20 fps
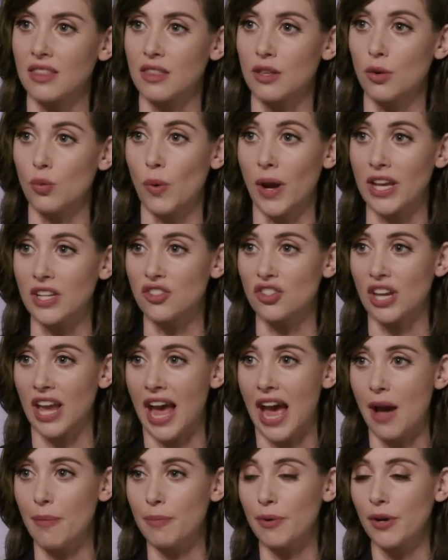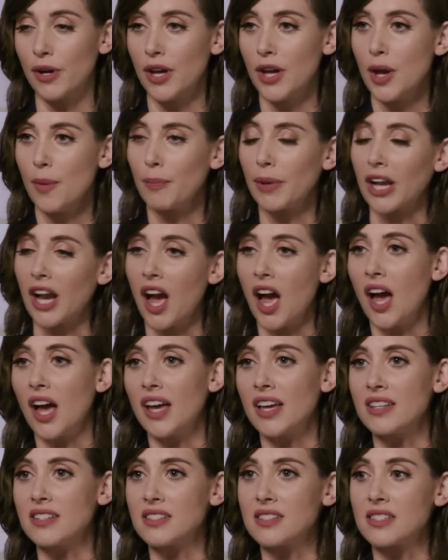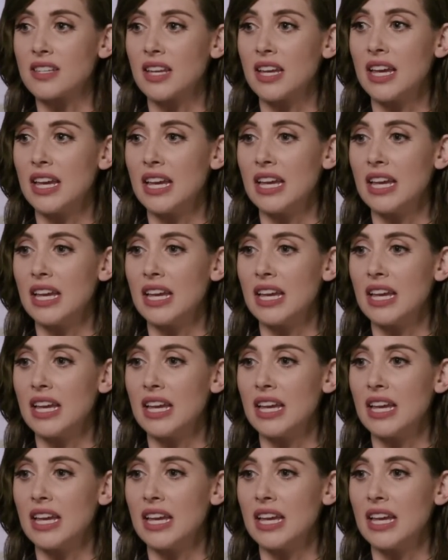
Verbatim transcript: the wage mm -hmm. gap because yep.